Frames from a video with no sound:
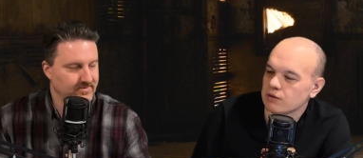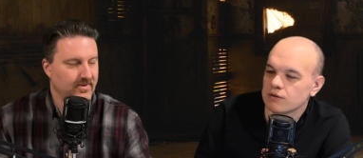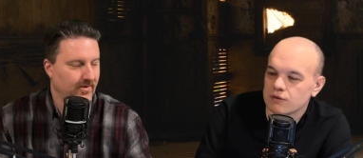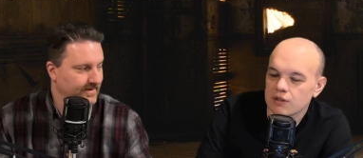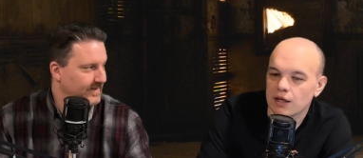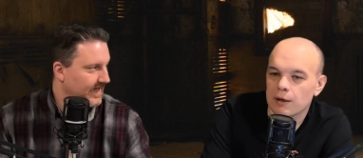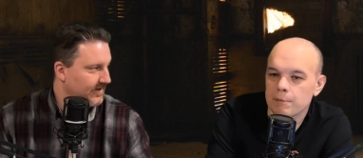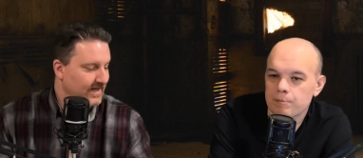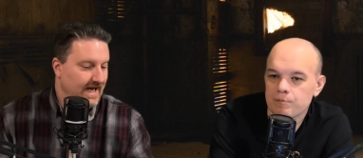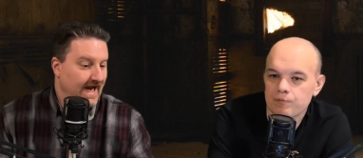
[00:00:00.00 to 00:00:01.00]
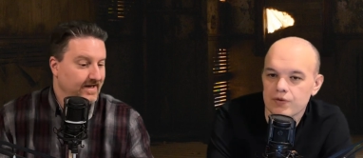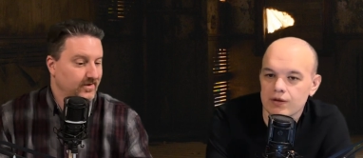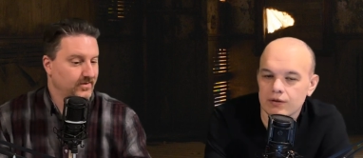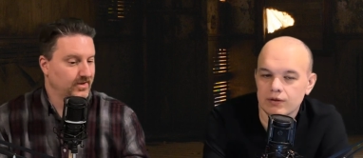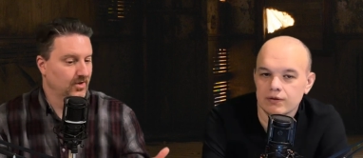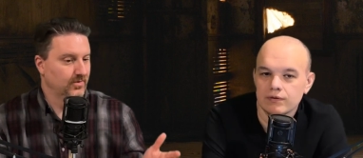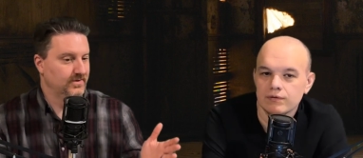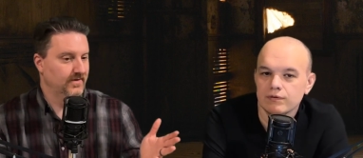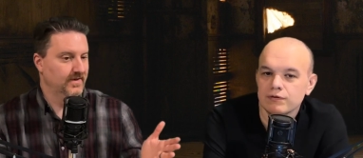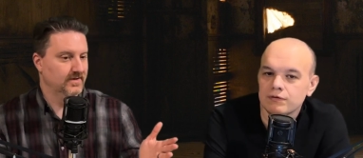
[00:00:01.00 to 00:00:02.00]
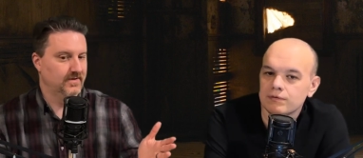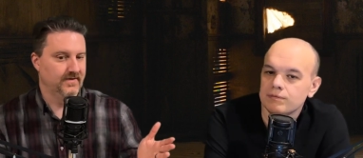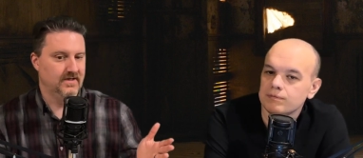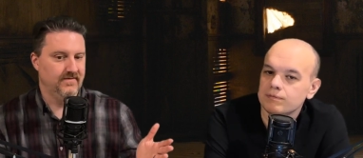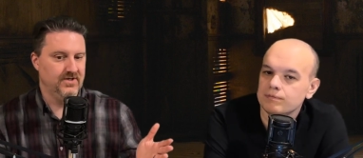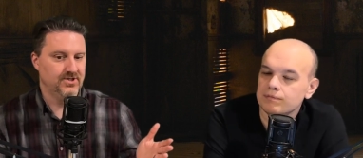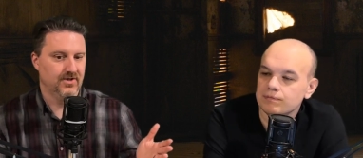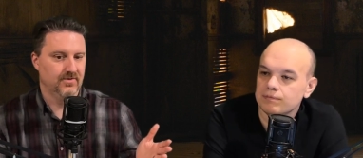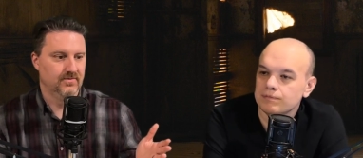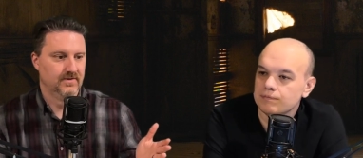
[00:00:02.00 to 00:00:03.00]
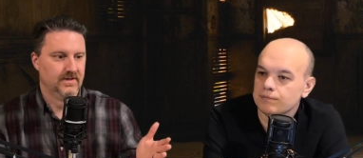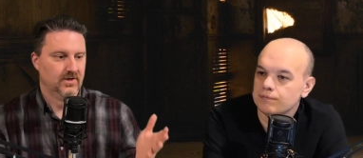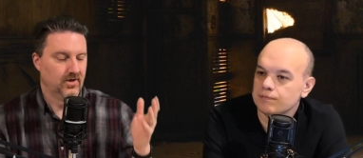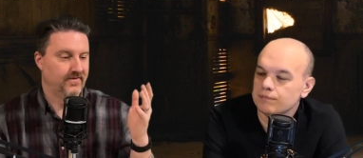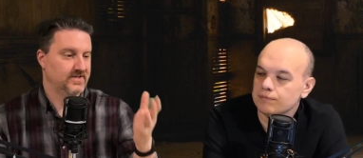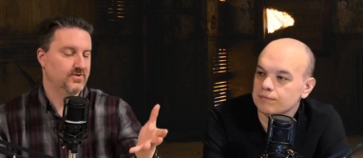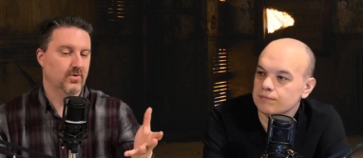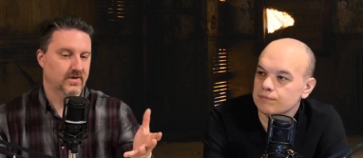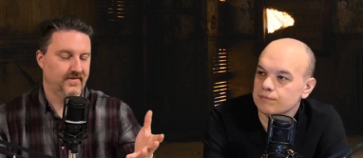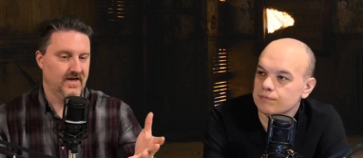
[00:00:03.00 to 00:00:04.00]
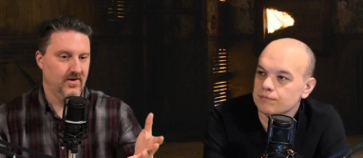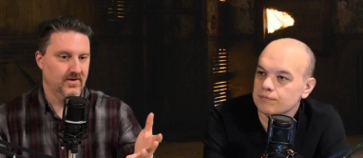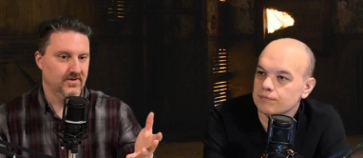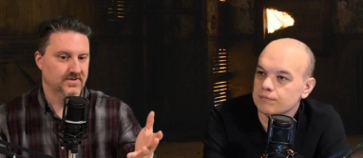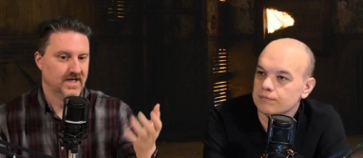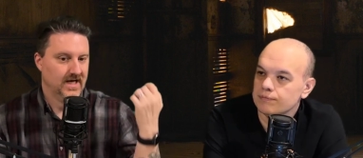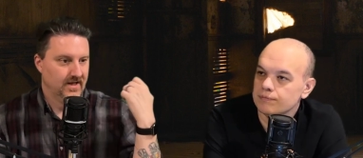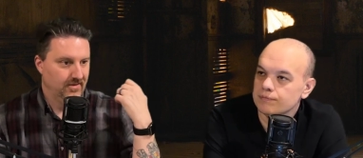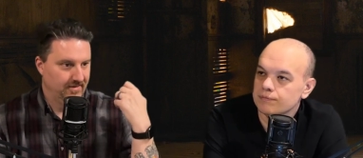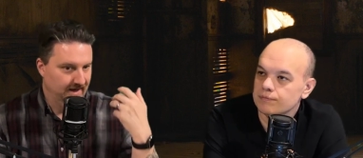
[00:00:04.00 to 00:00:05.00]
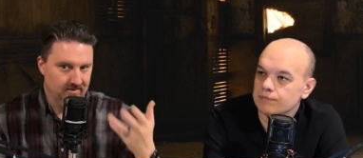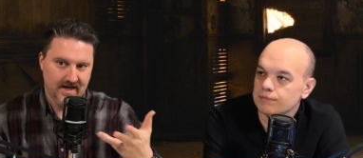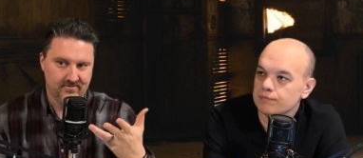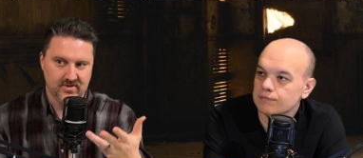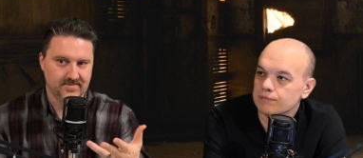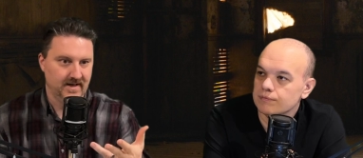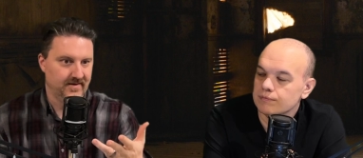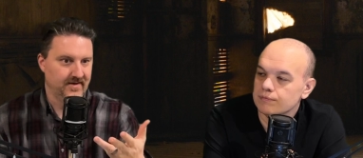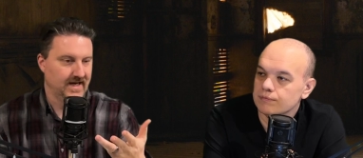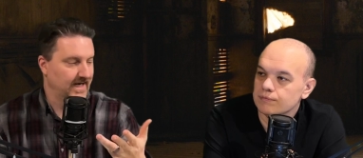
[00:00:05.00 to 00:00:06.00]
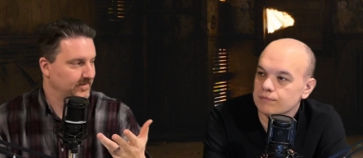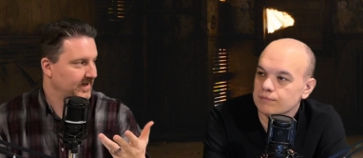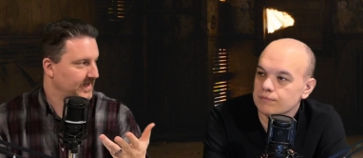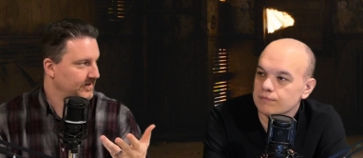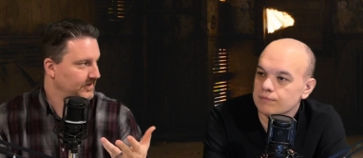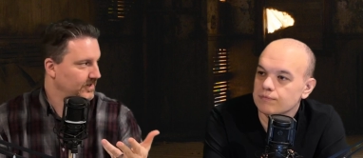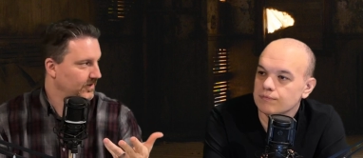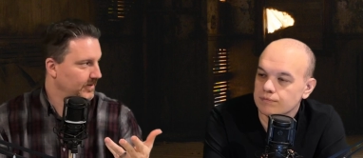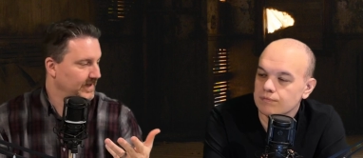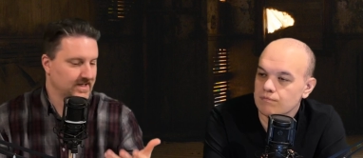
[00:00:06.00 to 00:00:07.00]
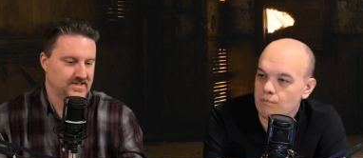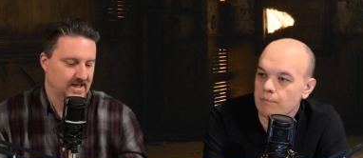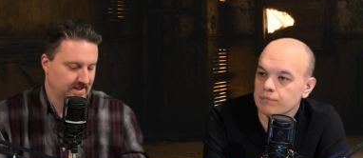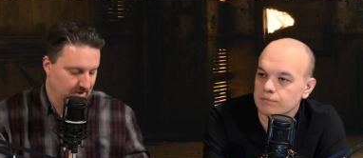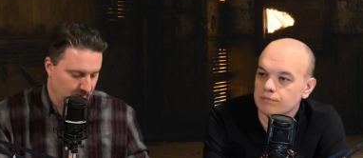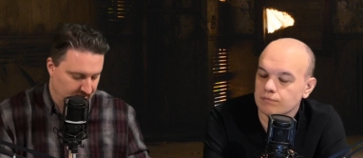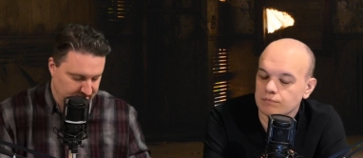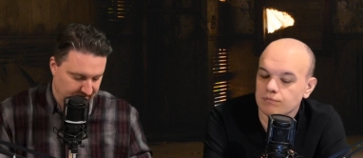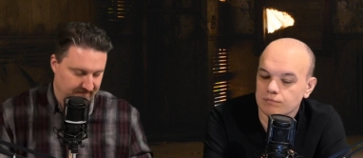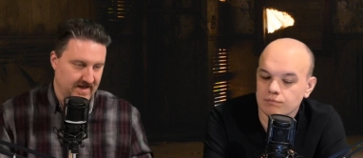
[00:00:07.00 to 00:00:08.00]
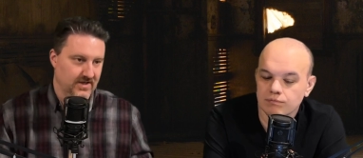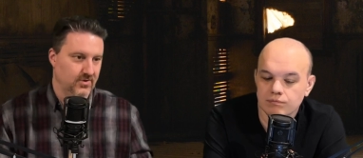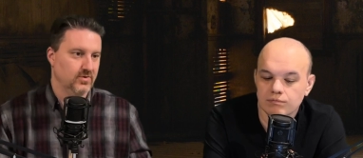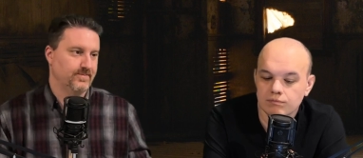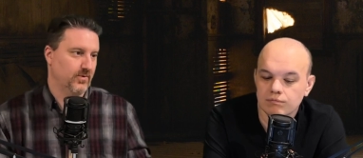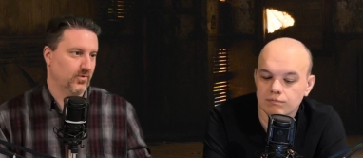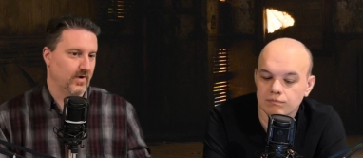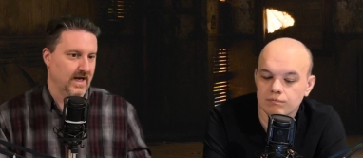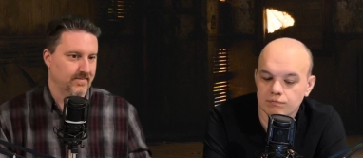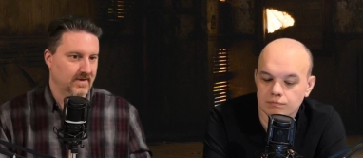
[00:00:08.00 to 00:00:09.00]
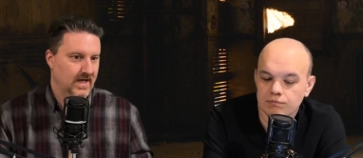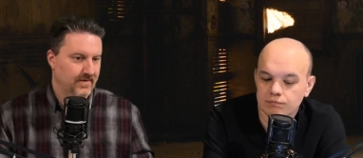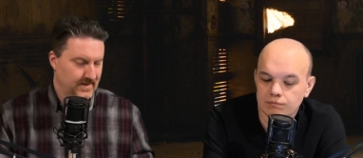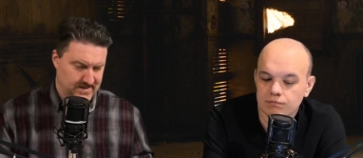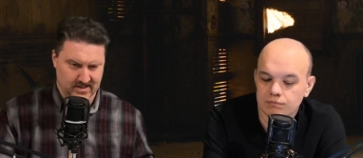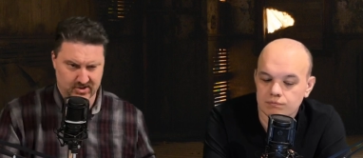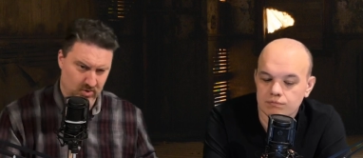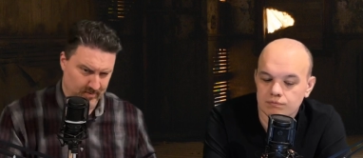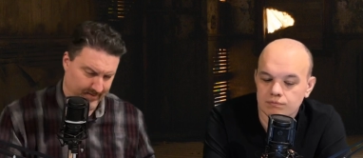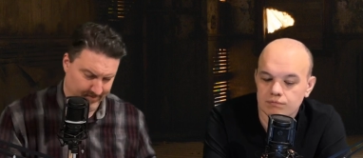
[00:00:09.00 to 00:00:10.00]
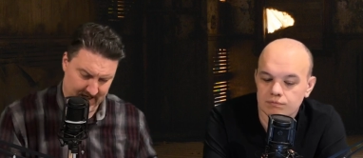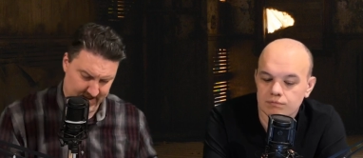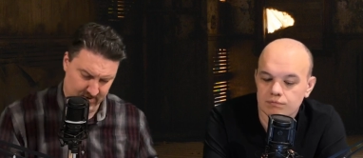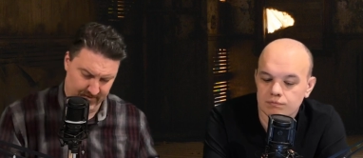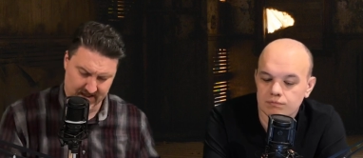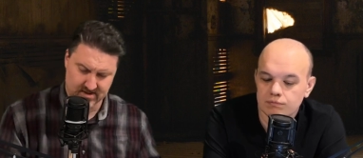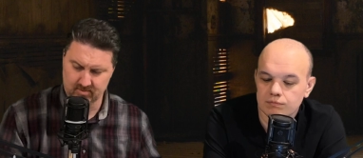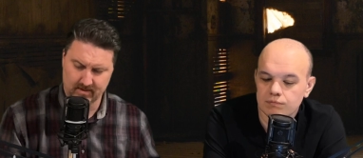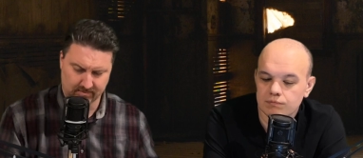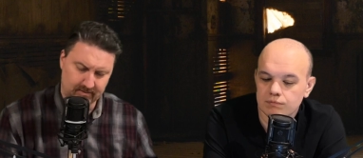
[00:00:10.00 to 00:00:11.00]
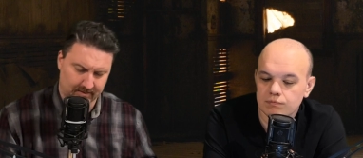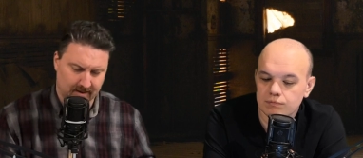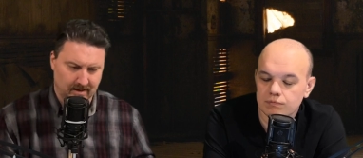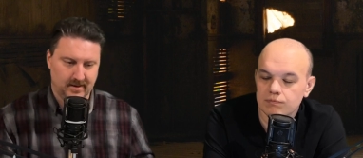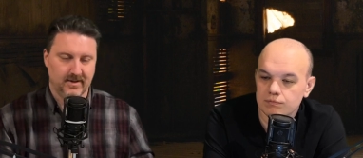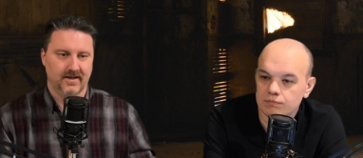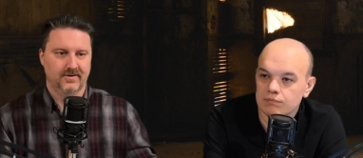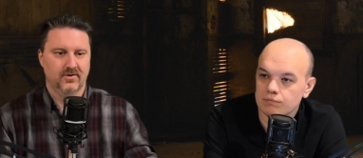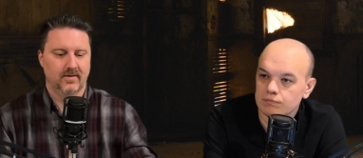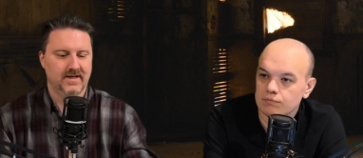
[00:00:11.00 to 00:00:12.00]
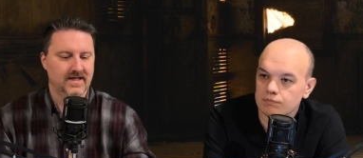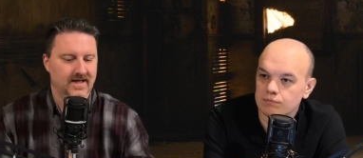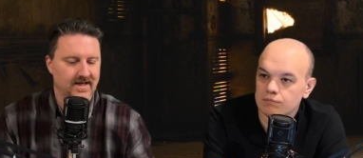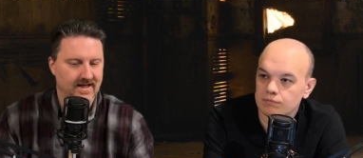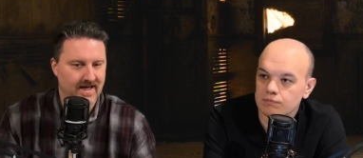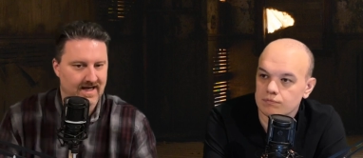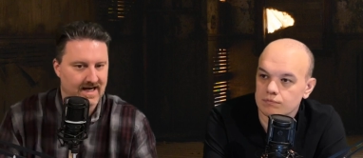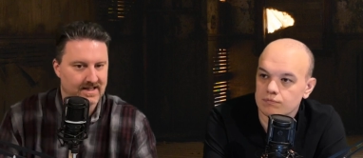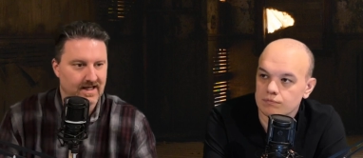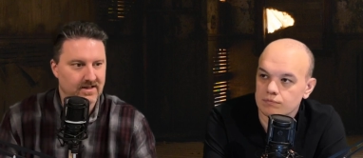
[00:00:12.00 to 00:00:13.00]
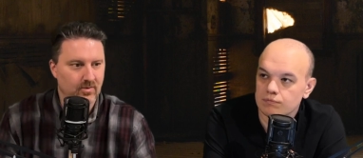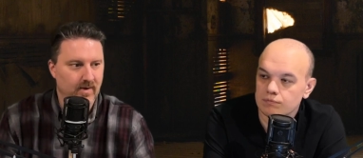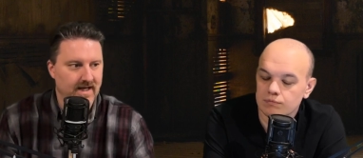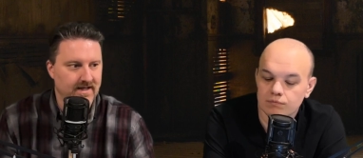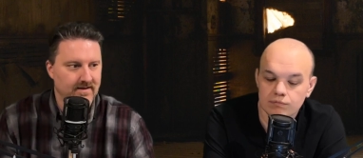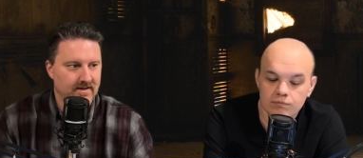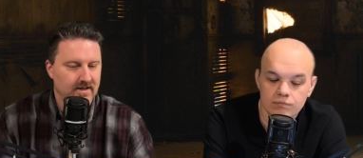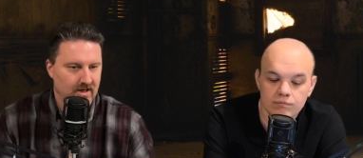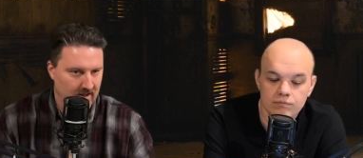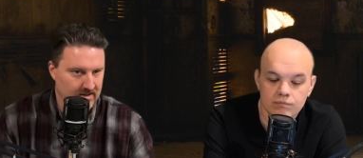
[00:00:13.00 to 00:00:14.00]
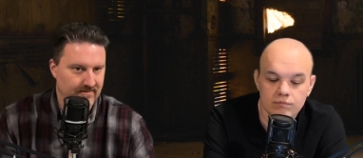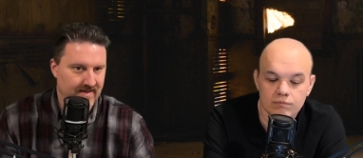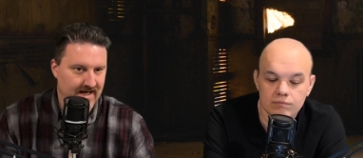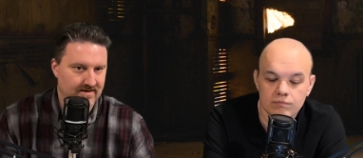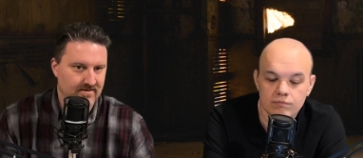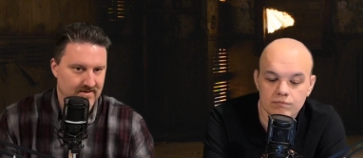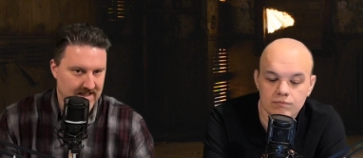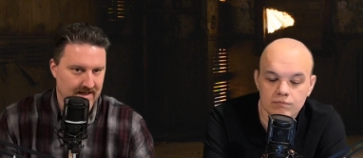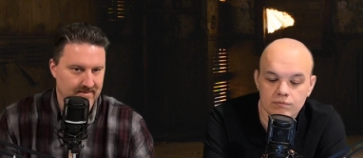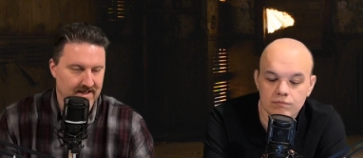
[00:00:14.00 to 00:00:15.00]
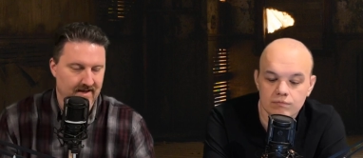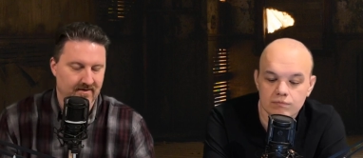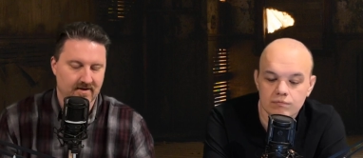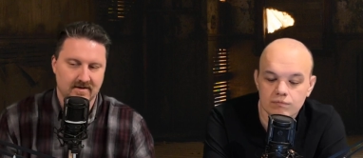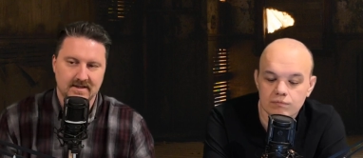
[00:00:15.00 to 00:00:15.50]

Speaker 1: we're going, yeah. yeah. And, you know, to the to the T V show, or to the story, to the characters, they don't have to explain anything to anybody. You know what I mean? It's not like you're watching a fucking news program that's like, do you remember back in two thousand when blah, blah, blah, blah, blah, blah. You know what I mean? I, I like the way all of that came together.